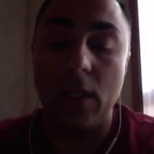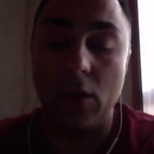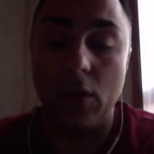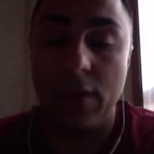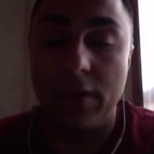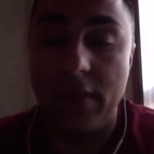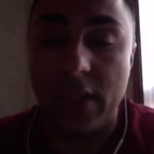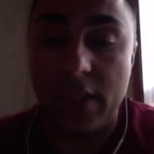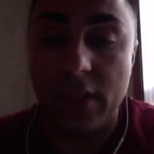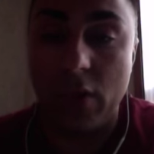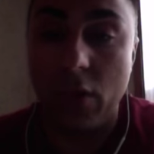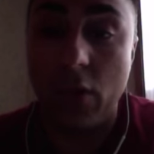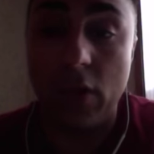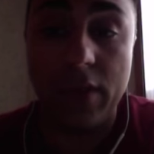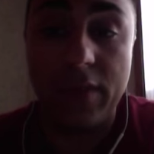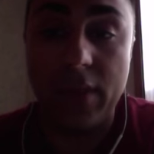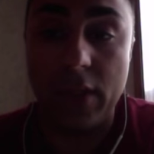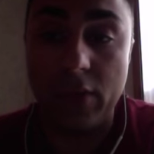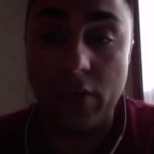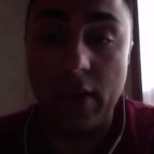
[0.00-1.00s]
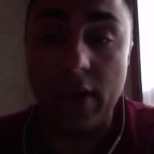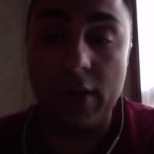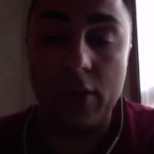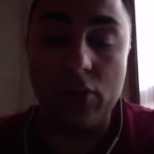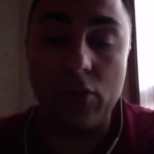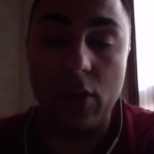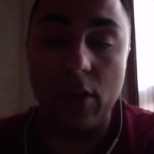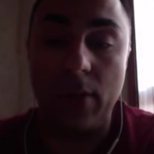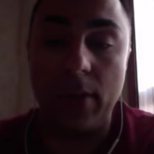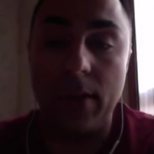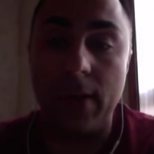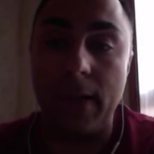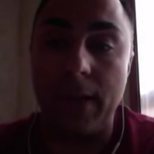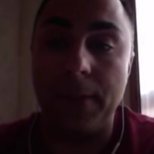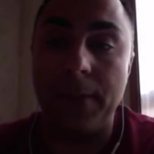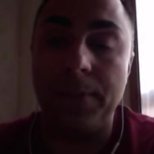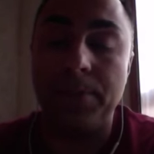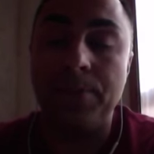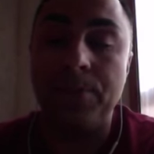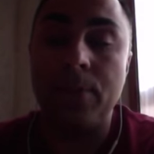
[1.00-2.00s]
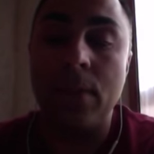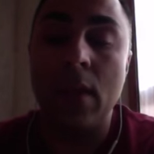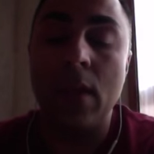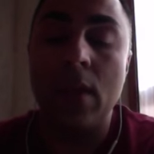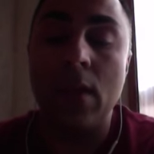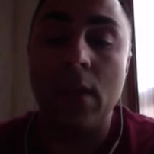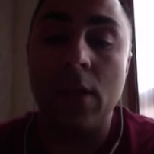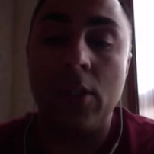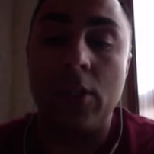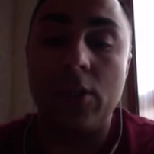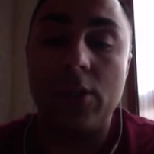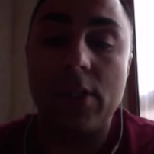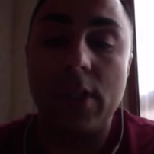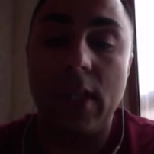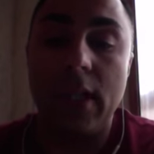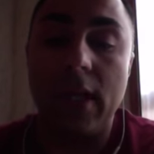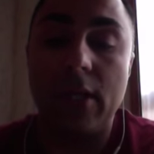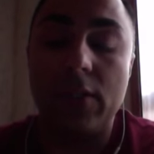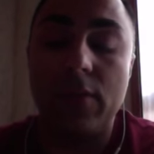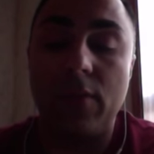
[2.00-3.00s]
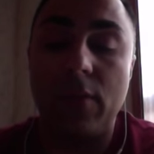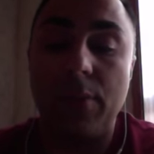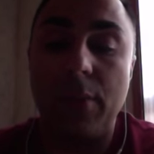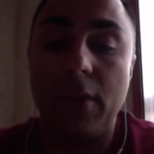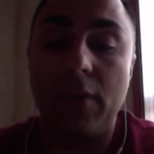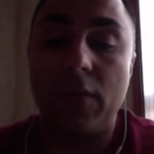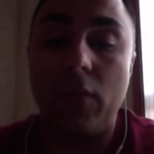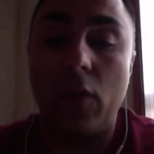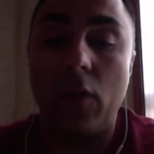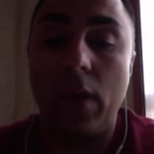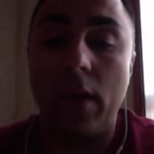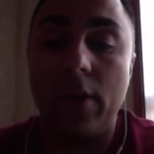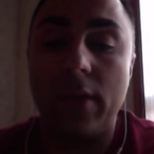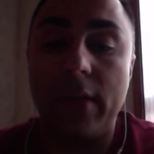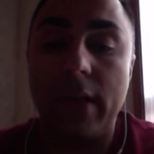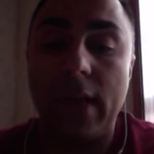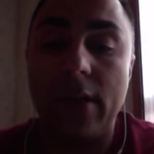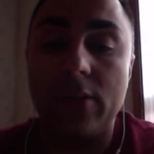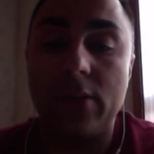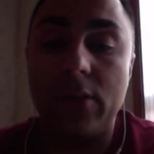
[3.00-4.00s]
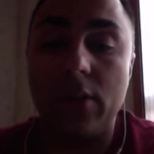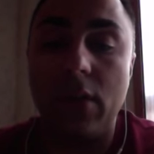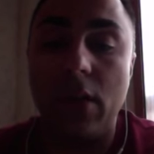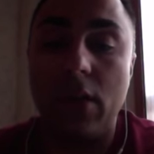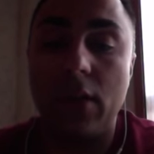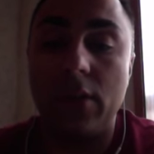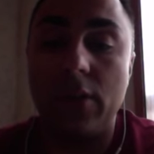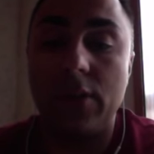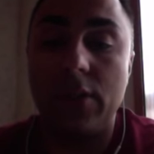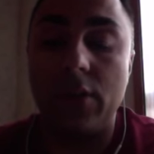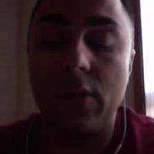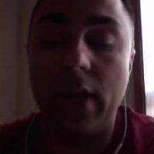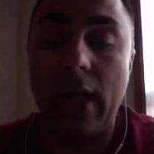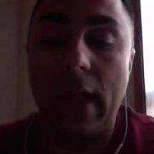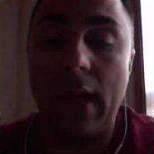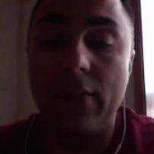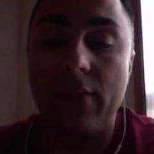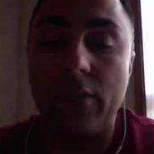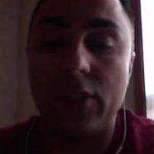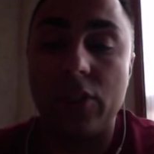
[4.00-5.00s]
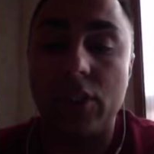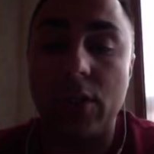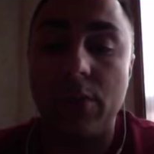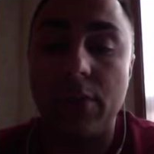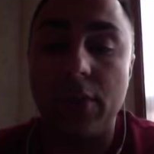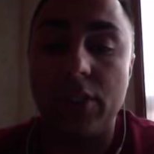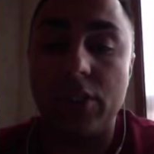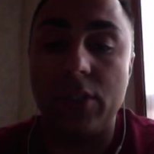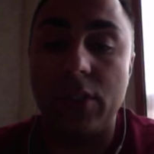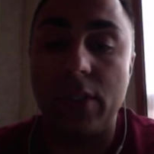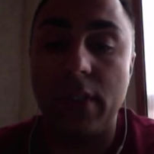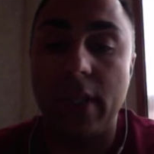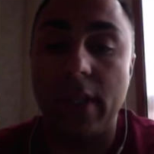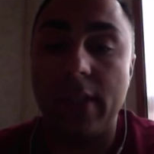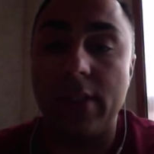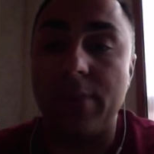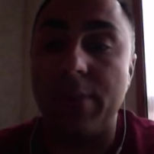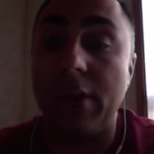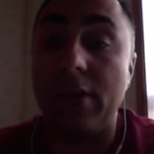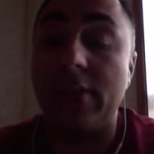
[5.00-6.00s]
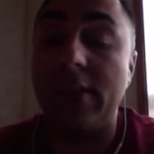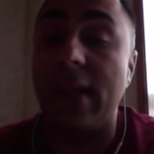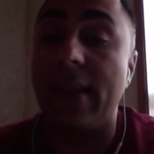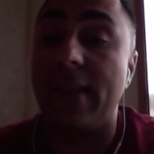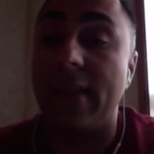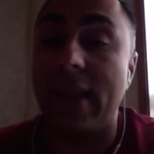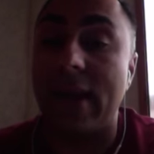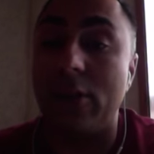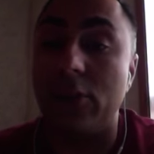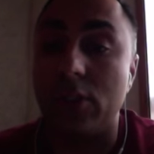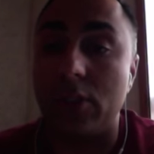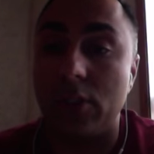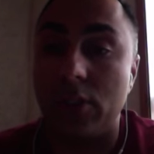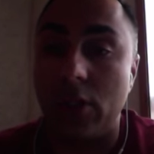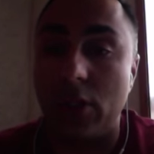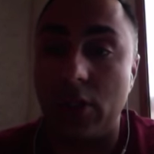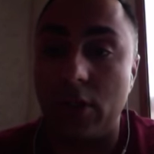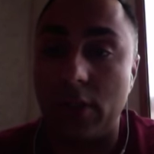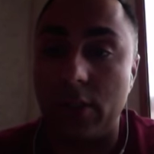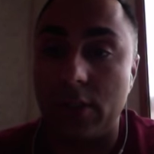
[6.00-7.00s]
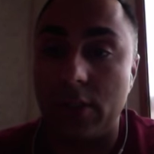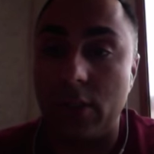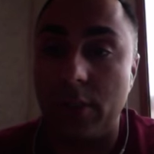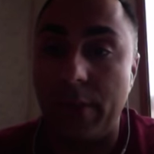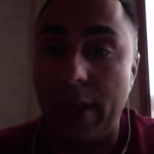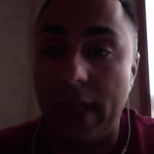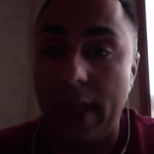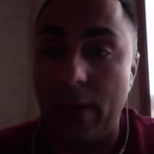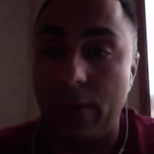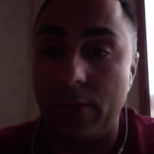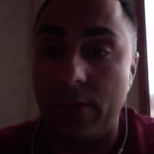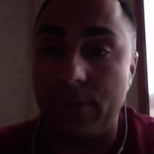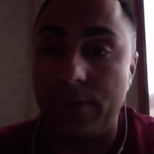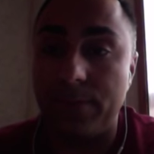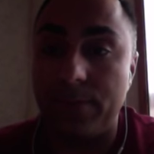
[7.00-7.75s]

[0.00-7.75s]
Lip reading: or even the Greater Toronto area. You sell a house for about $400,000. Your average commission is about $10,000 on payout.